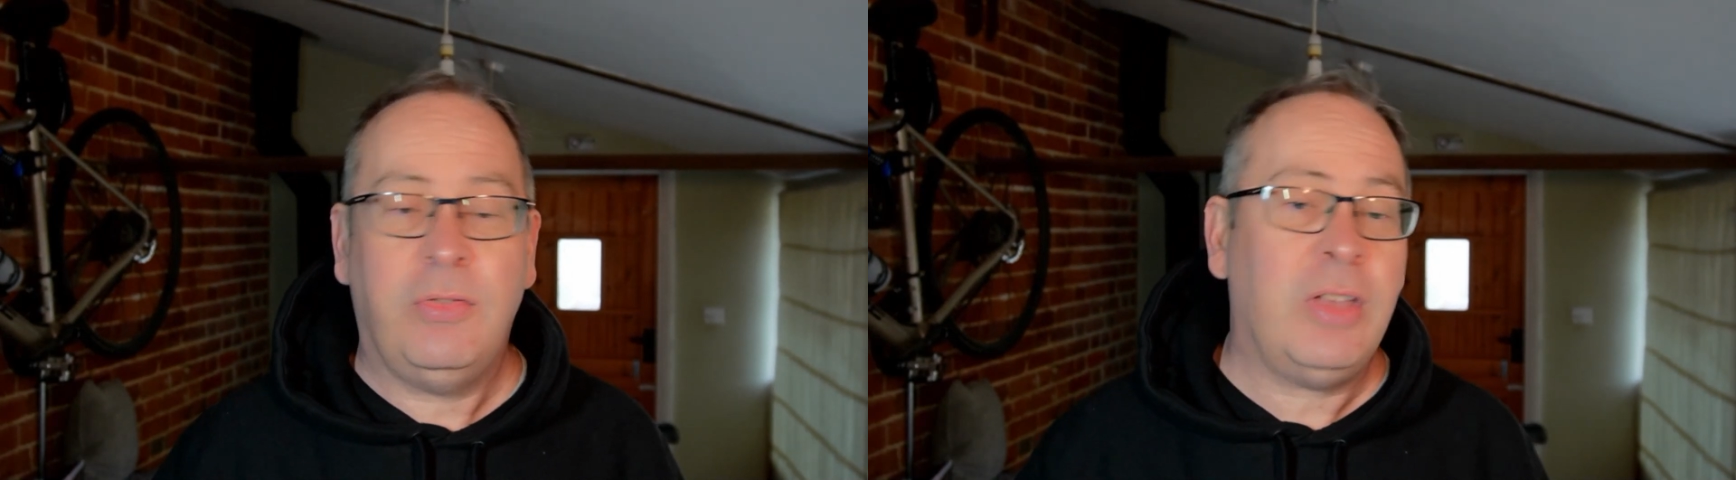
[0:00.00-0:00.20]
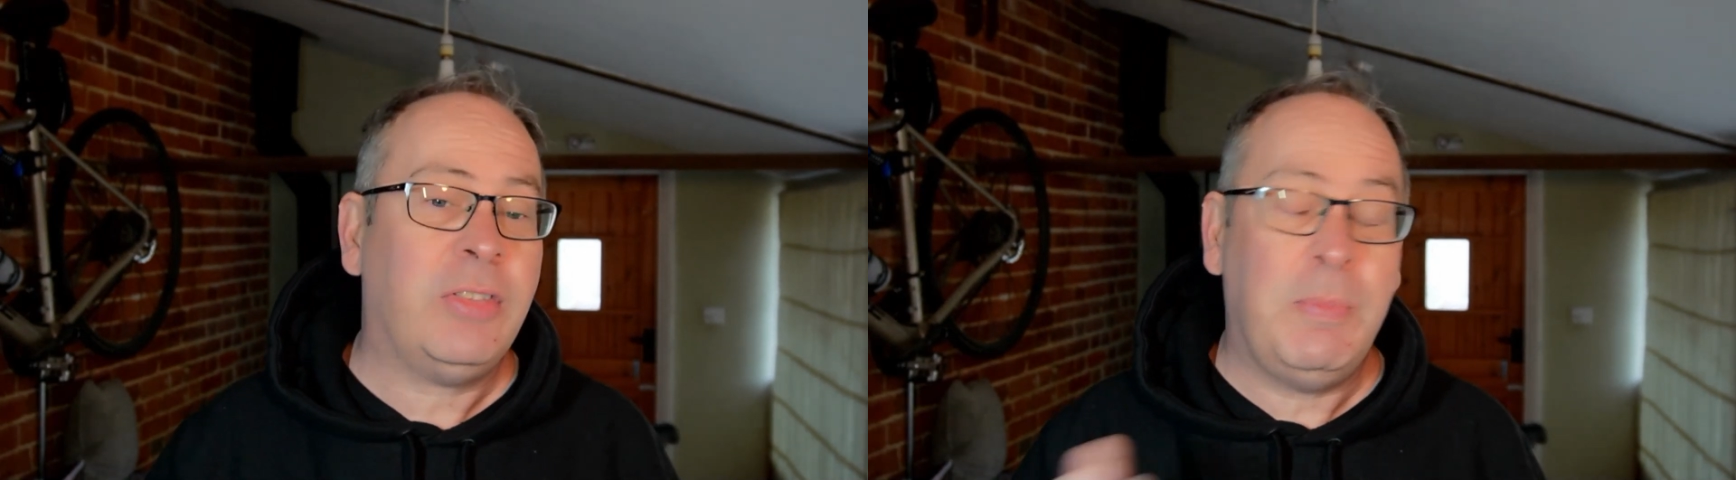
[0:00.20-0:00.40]

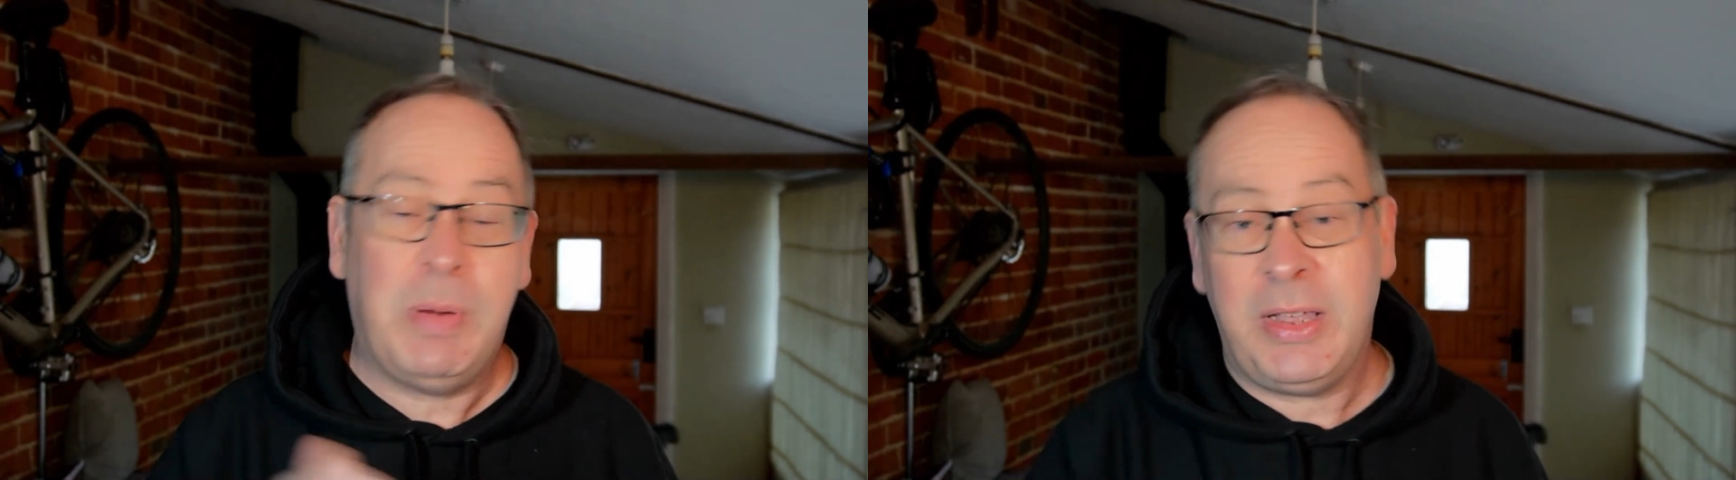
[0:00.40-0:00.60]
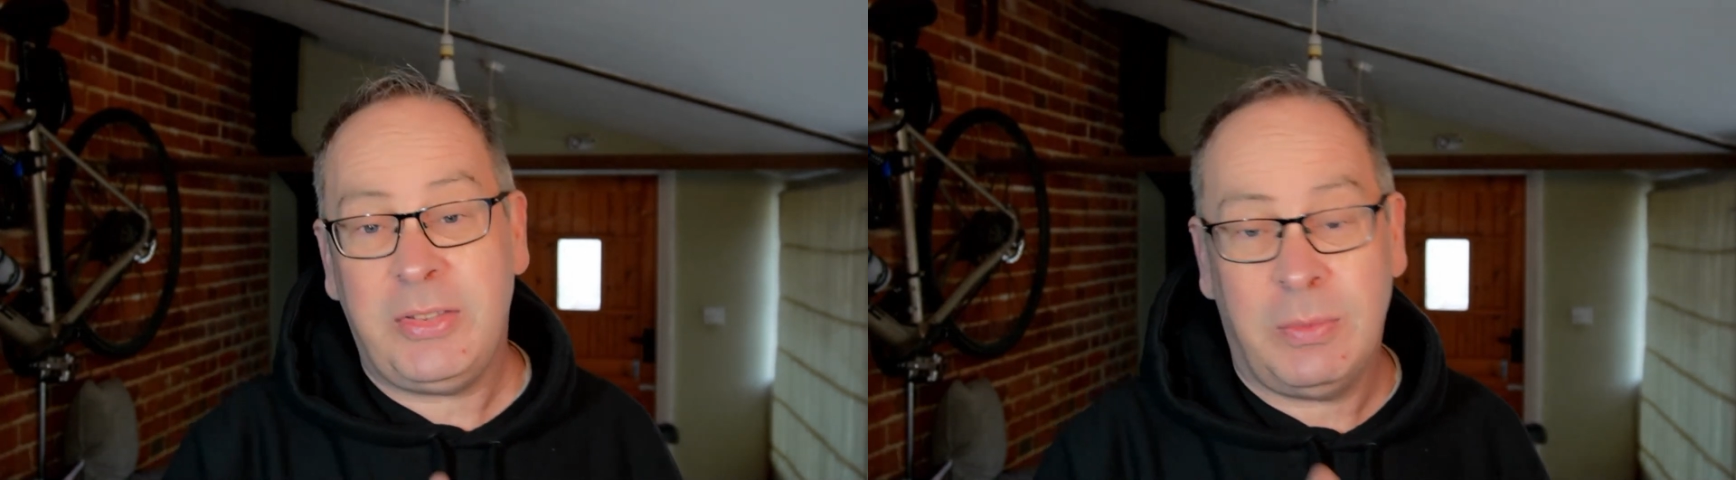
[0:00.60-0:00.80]
firstly,
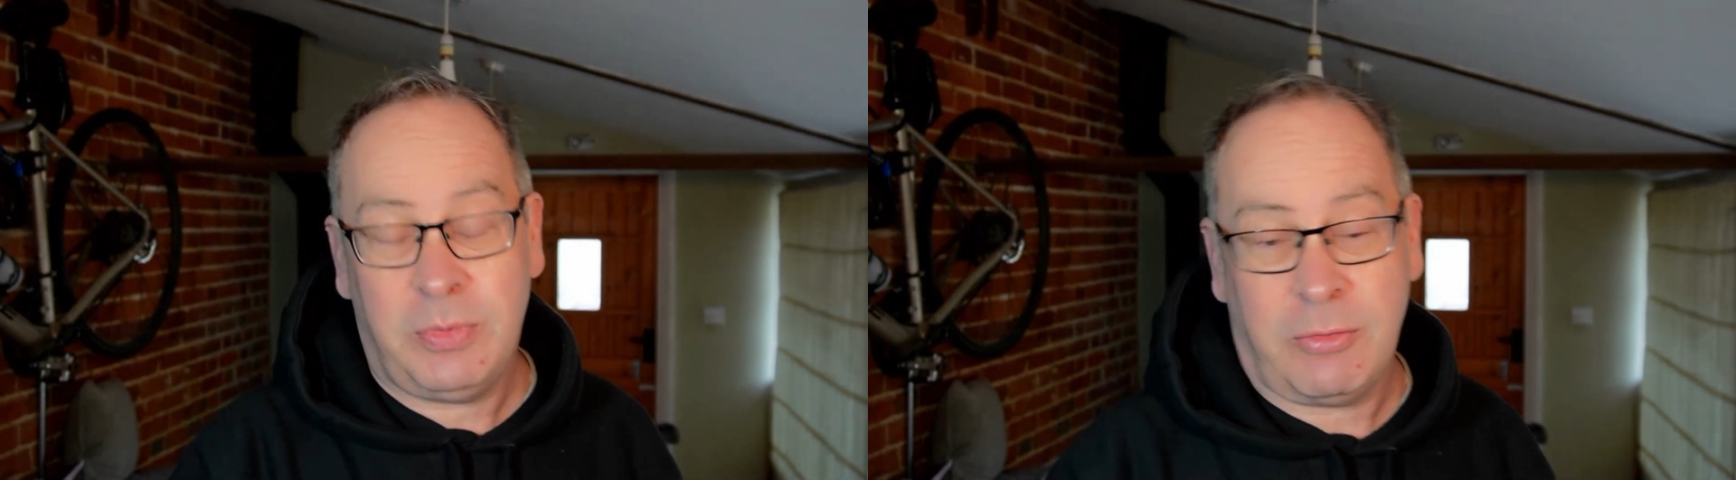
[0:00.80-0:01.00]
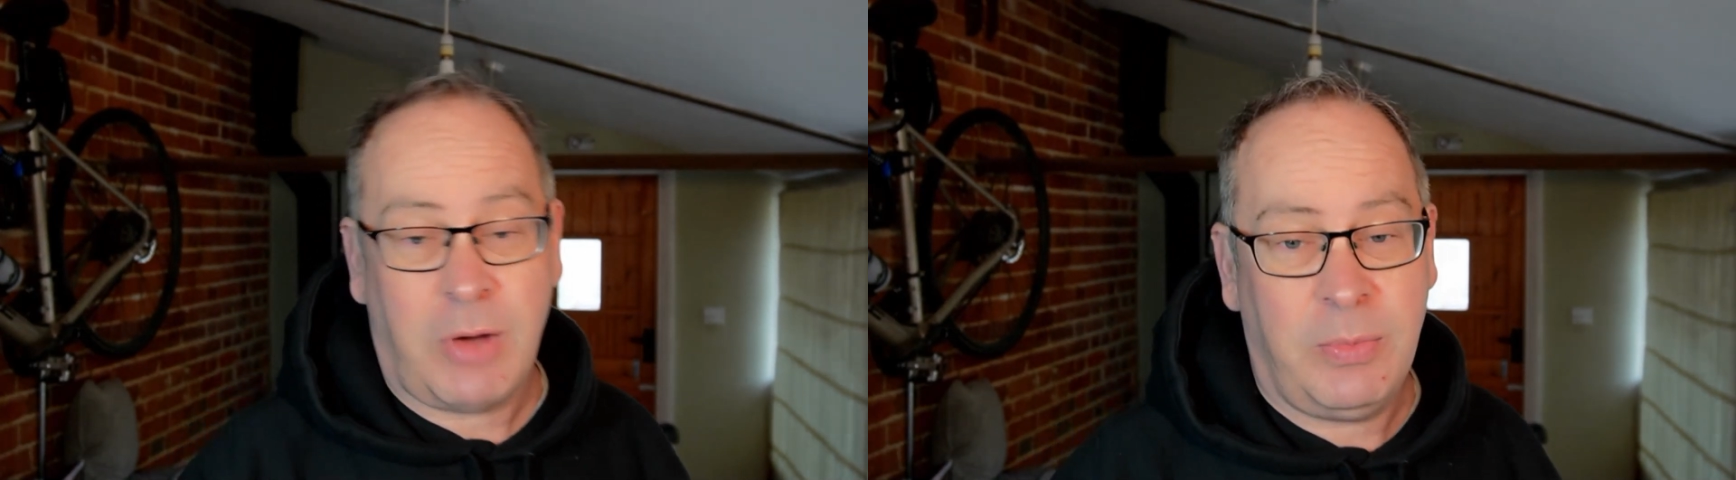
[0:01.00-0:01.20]
please
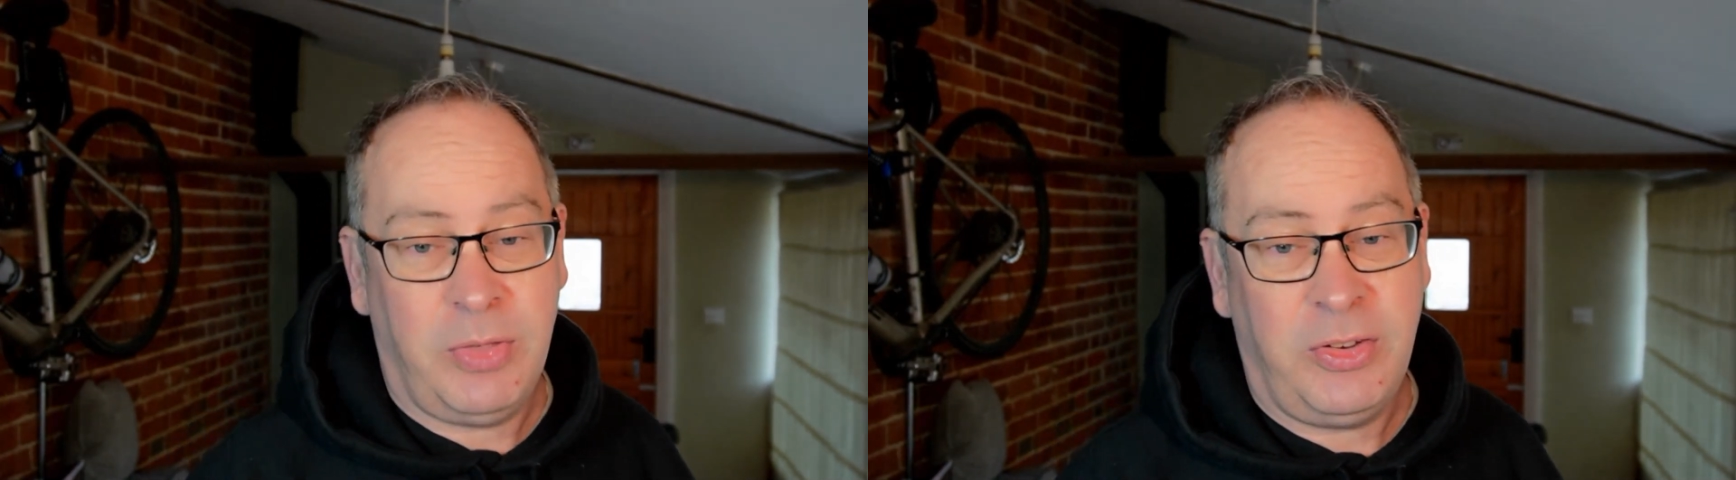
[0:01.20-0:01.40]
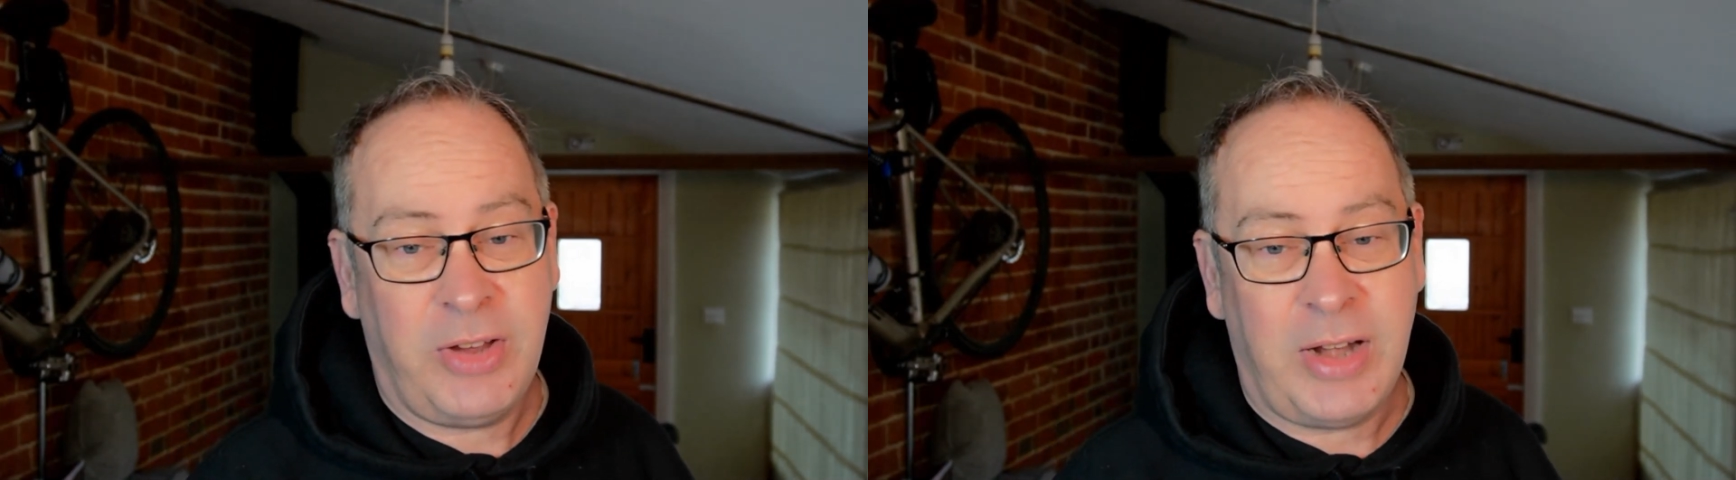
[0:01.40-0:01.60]
subscribe to
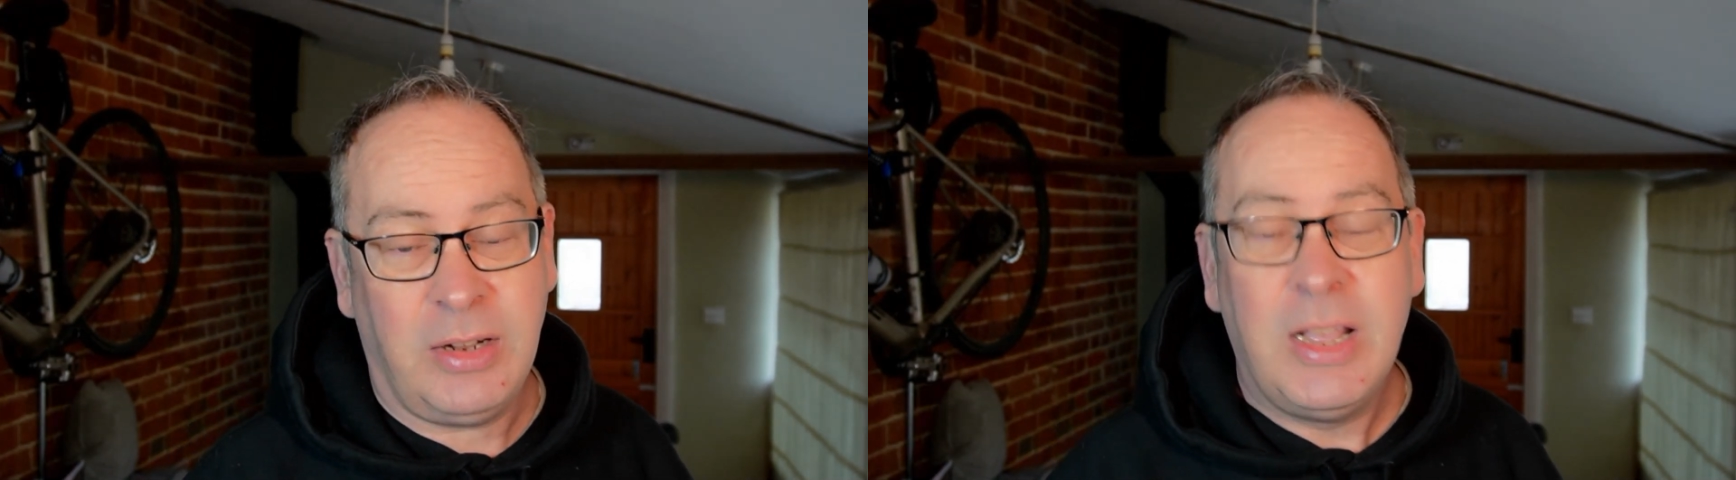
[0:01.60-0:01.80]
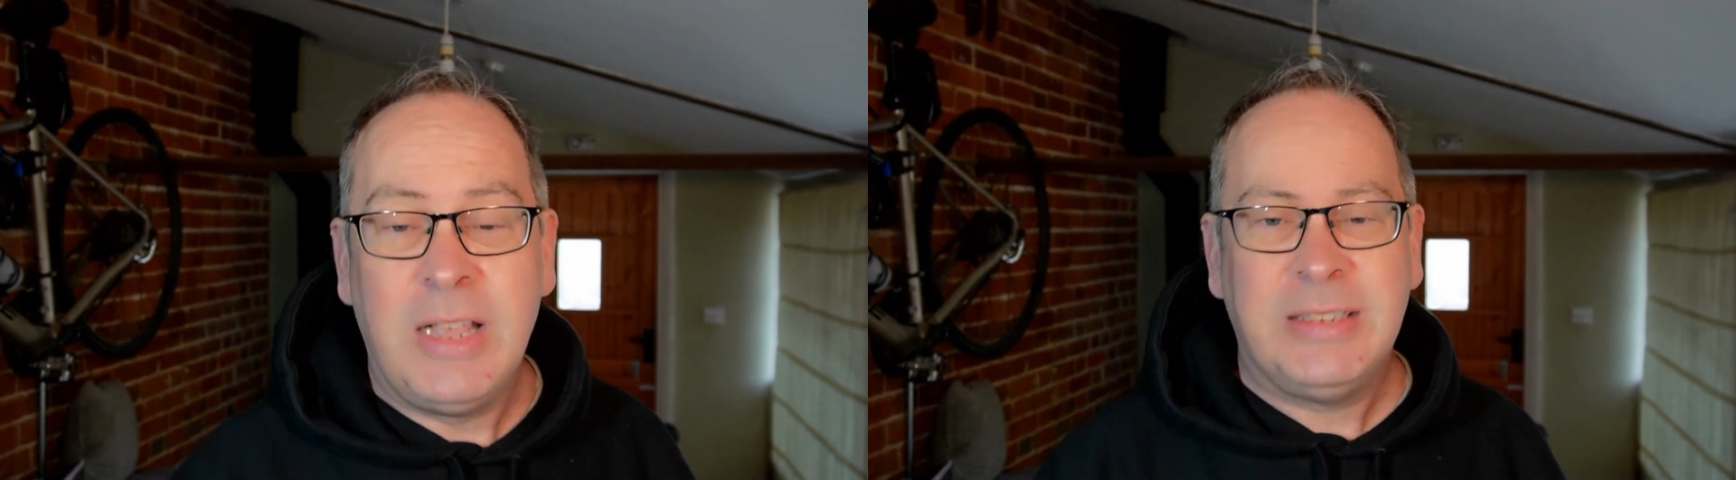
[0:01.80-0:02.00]
the channel.